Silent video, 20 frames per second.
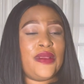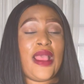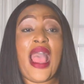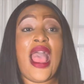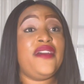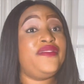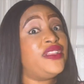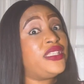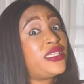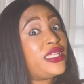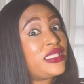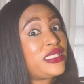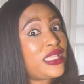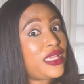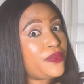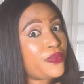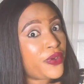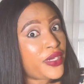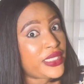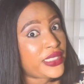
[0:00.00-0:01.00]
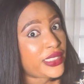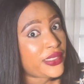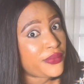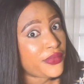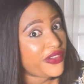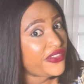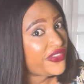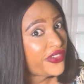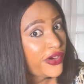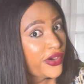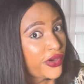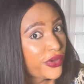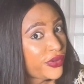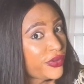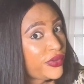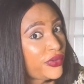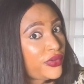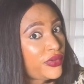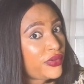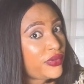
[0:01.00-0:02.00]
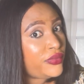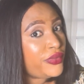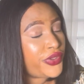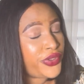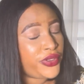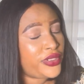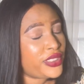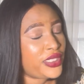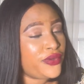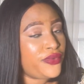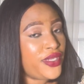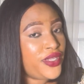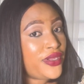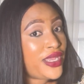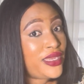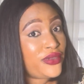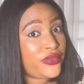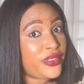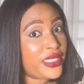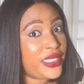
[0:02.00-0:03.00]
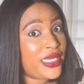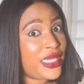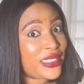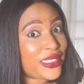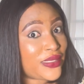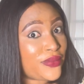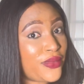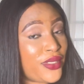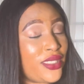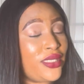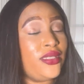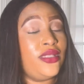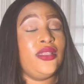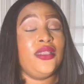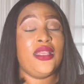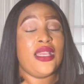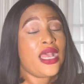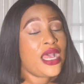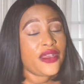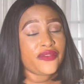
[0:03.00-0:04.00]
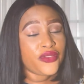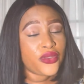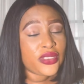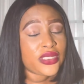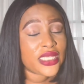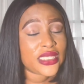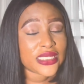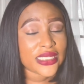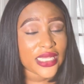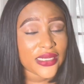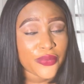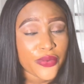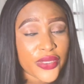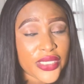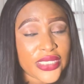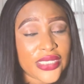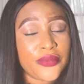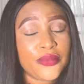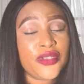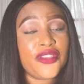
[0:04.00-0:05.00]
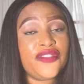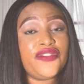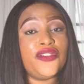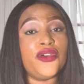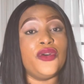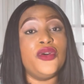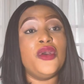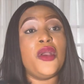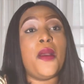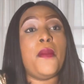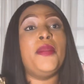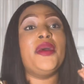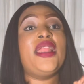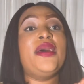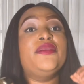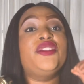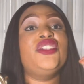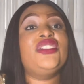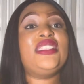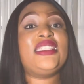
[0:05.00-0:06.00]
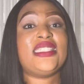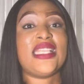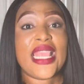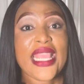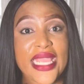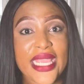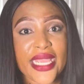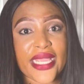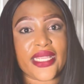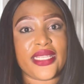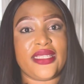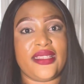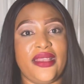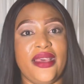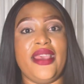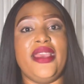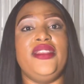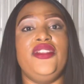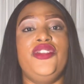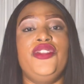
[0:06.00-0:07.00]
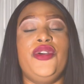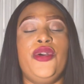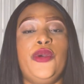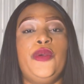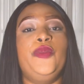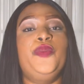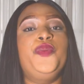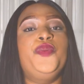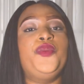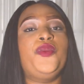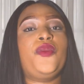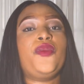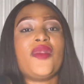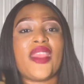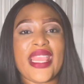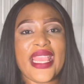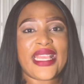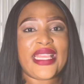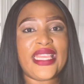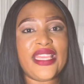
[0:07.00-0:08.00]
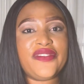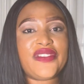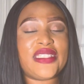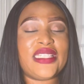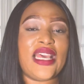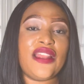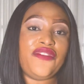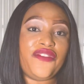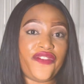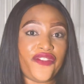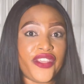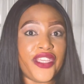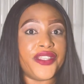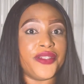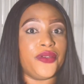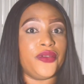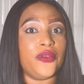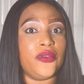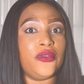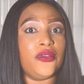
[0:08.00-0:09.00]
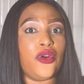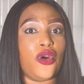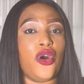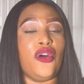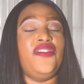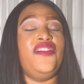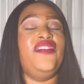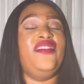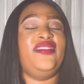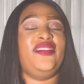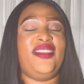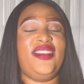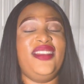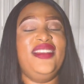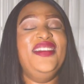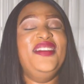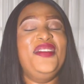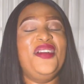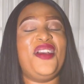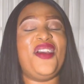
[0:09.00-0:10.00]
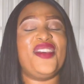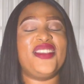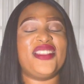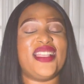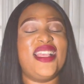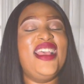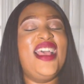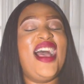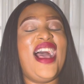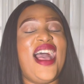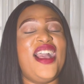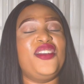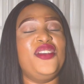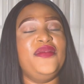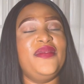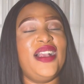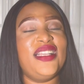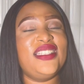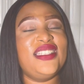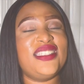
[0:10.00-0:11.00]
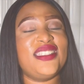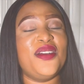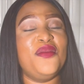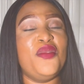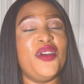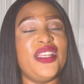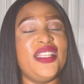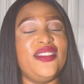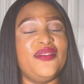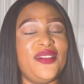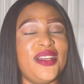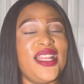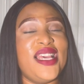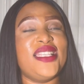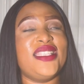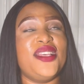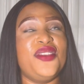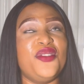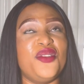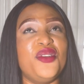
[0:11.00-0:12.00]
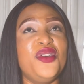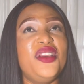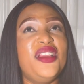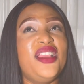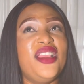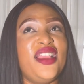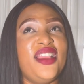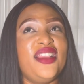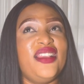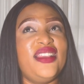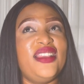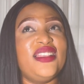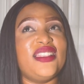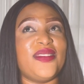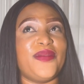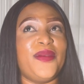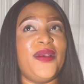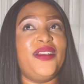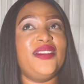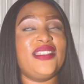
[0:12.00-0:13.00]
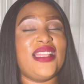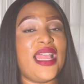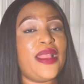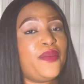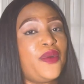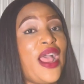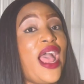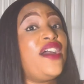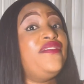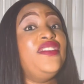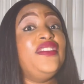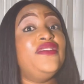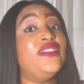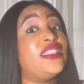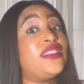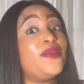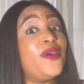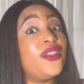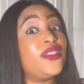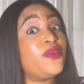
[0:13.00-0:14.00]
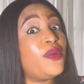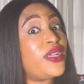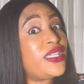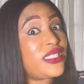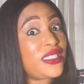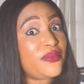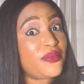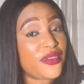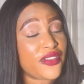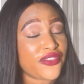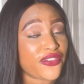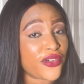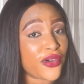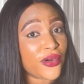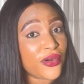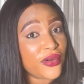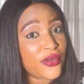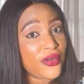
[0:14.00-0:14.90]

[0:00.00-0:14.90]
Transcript: I haven't tasted poison before, because the way you are looking at me, I've not tasted poison before. But I'm just saying that, you know, it gives that feel of, because I can imagine somebody, when I said, oh, it smells like, I haven't even smelled poison before.